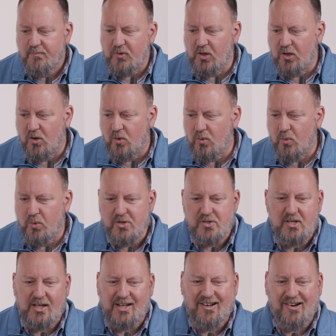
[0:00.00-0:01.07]
where we're
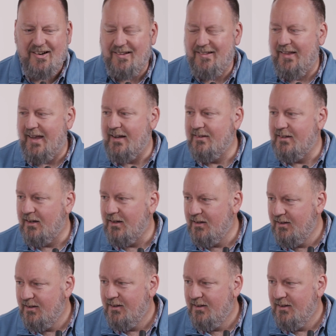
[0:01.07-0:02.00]
sitting here in Atlanta,